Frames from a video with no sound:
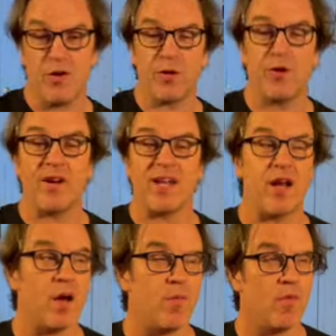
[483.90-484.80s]
You hear it
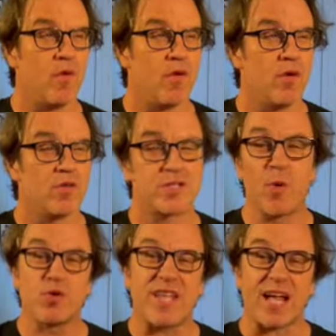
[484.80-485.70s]
in
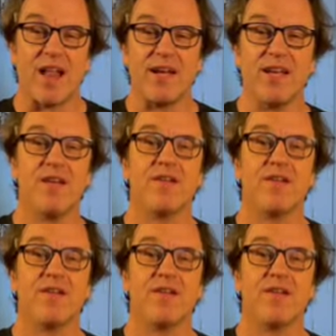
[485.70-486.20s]
Smokestack Lightning.